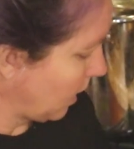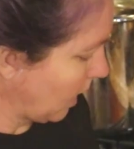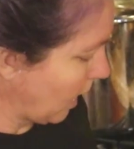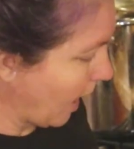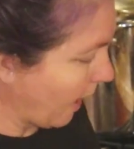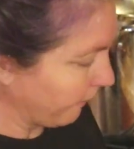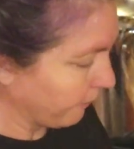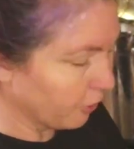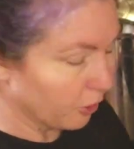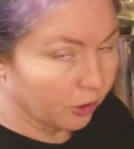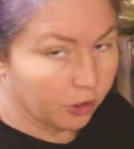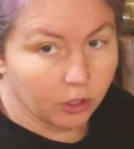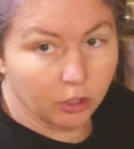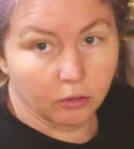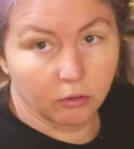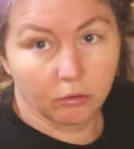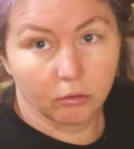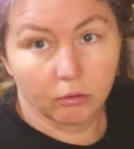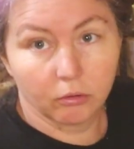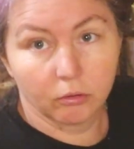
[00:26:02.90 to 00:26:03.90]
After
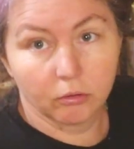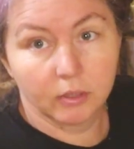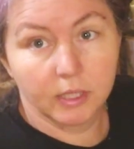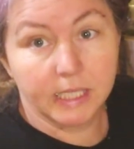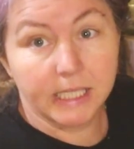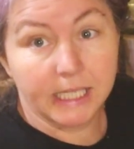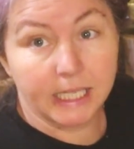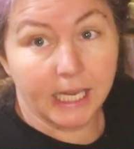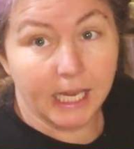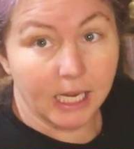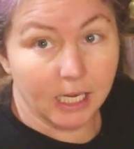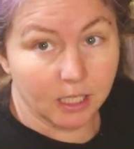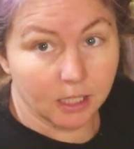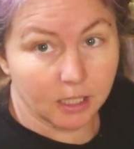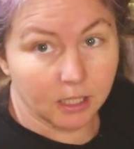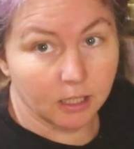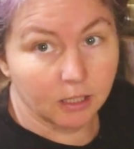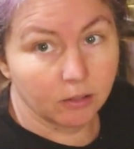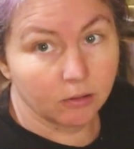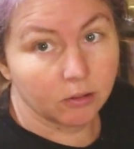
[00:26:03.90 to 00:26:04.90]
you
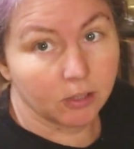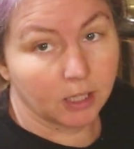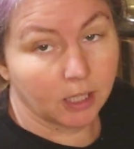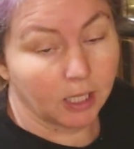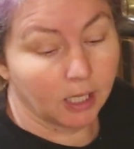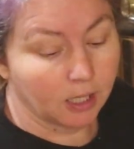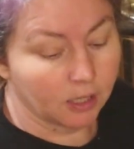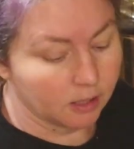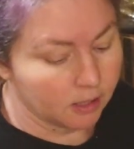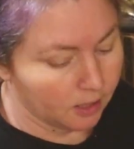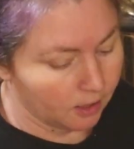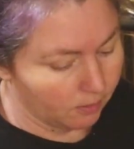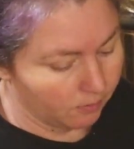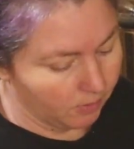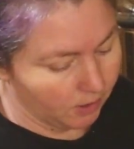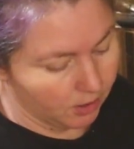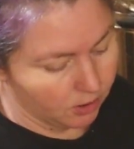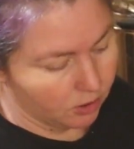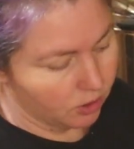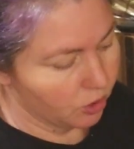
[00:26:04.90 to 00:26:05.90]
decant it, decanting
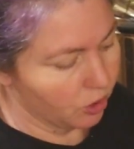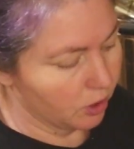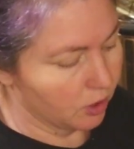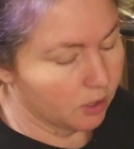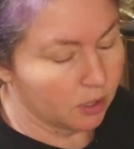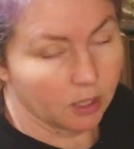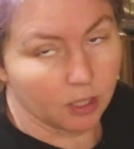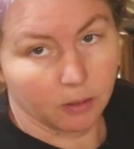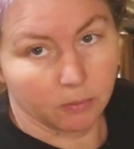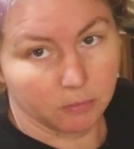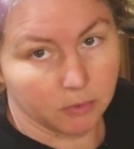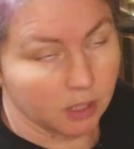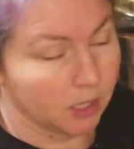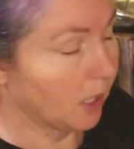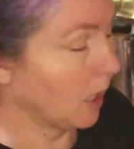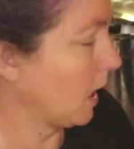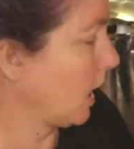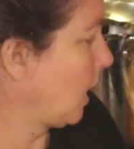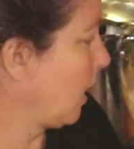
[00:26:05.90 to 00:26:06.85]
means just to empty it